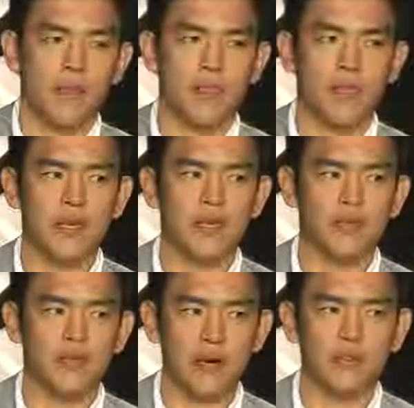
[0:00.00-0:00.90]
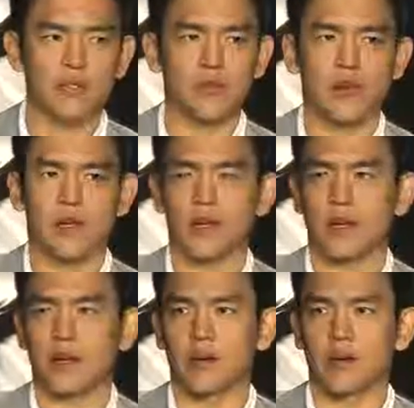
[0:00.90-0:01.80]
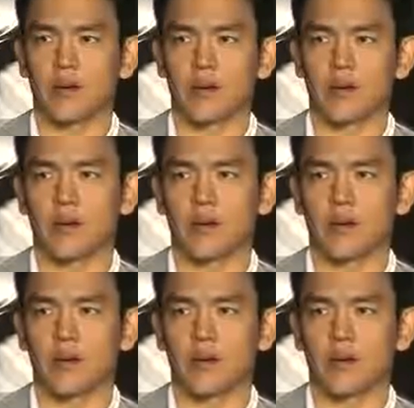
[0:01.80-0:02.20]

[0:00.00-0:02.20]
The set was a very kinetic one,